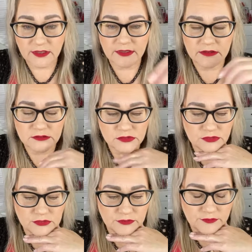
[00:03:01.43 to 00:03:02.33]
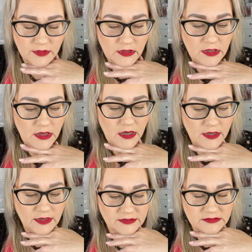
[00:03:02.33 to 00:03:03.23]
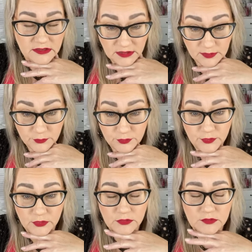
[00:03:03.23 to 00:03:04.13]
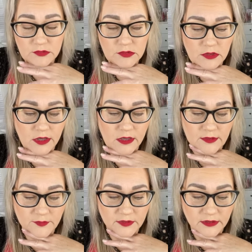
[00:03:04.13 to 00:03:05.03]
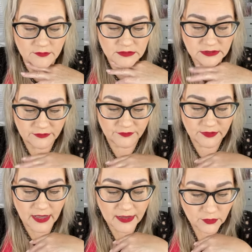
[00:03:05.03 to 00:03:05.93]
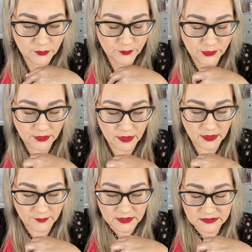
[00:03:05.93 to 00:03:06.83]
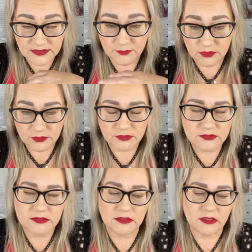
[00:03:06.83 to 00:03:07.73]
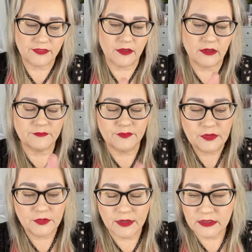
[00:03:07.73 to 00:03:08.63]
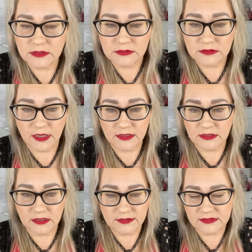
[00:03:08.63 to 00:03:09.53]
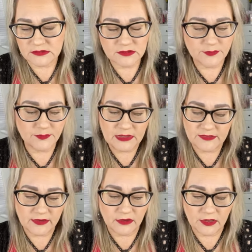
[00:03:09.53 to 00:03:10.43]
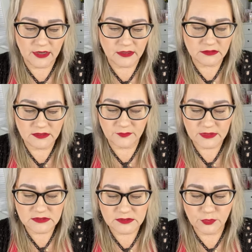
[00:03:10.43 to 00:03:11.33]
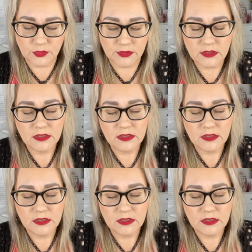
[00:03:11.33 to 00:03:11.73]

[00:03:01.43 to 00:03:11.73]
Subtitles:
cancer. It's inoperable. I went down there to help because I'm a nurse, and I thought, you know, I can at least be there and give my support,